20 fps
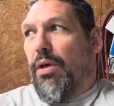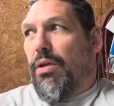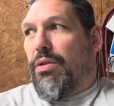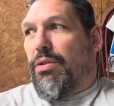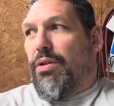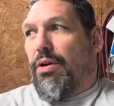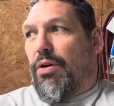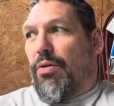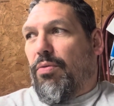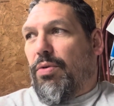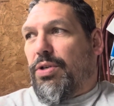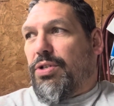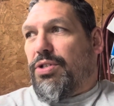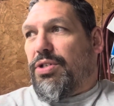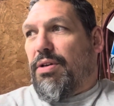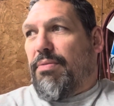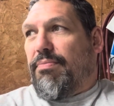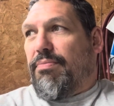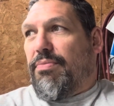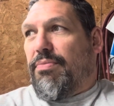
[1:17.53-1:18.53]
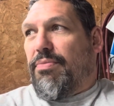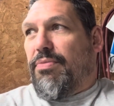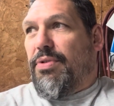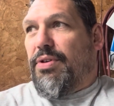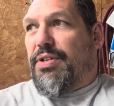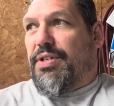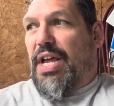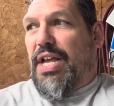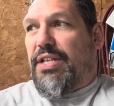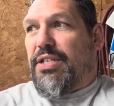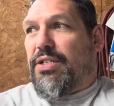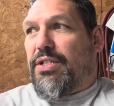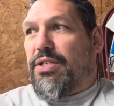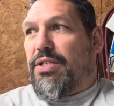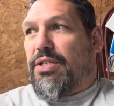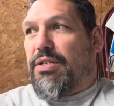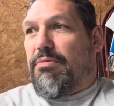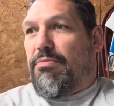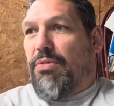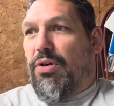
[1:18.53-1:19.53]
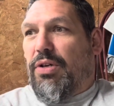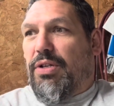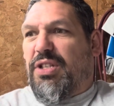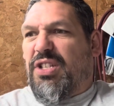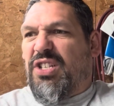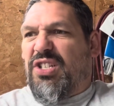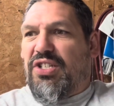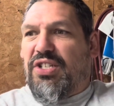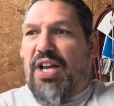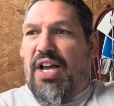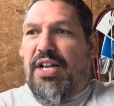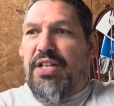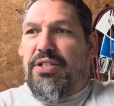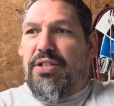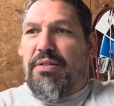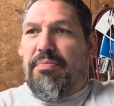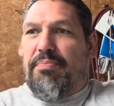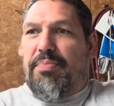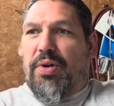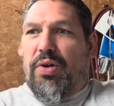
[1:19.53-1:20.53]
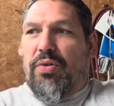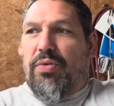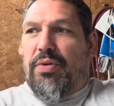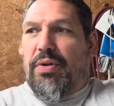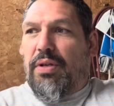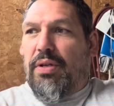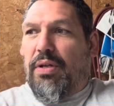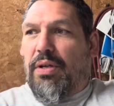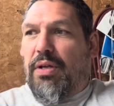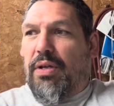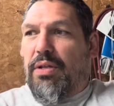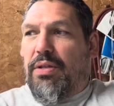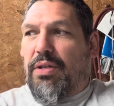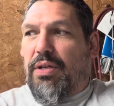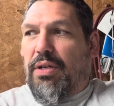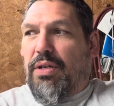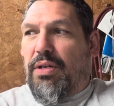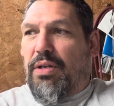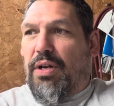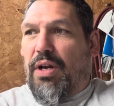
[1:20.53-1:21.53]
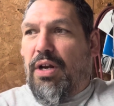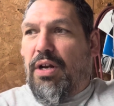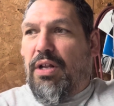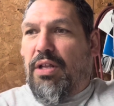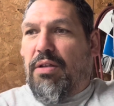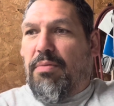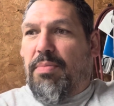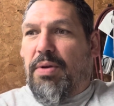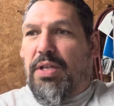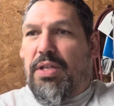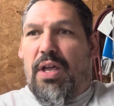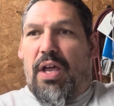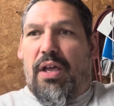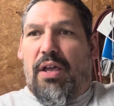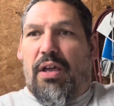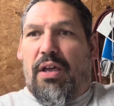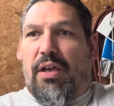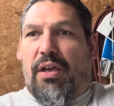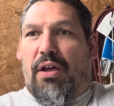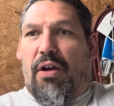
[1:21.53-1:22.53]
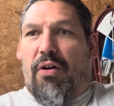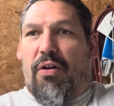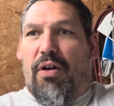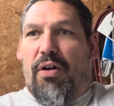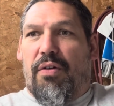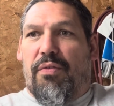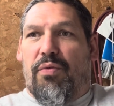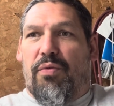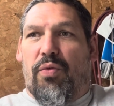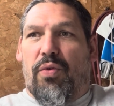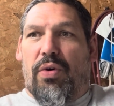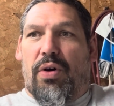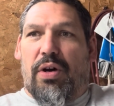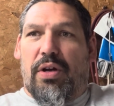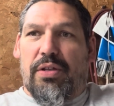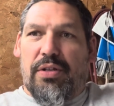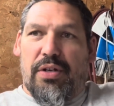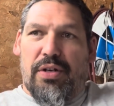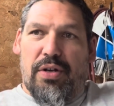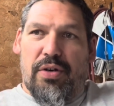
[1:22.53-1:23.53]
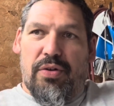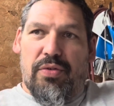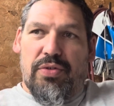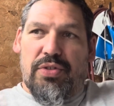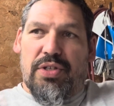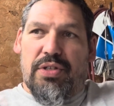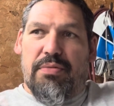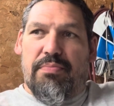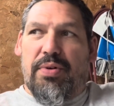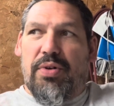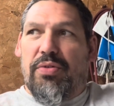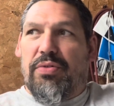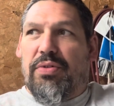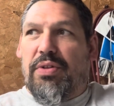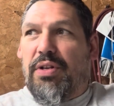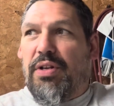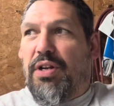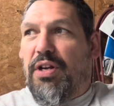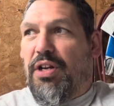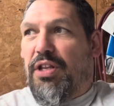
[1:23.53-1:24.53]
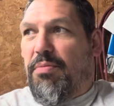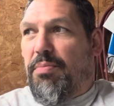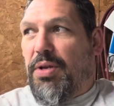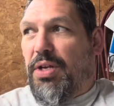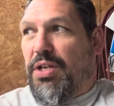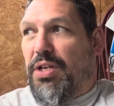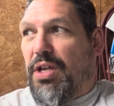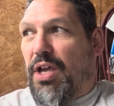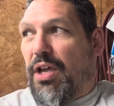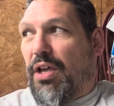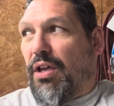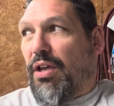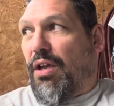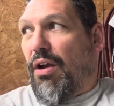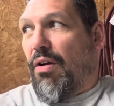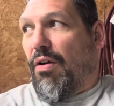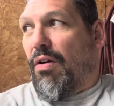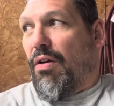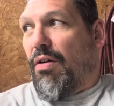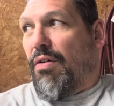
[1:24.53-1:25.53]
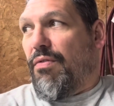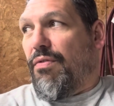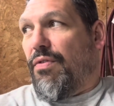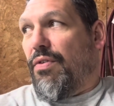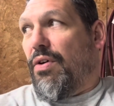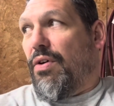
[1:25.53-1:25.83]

There was some dents on the sides of the boat that needed to be taken care of, on the nose of the boat that needed to be taken care of.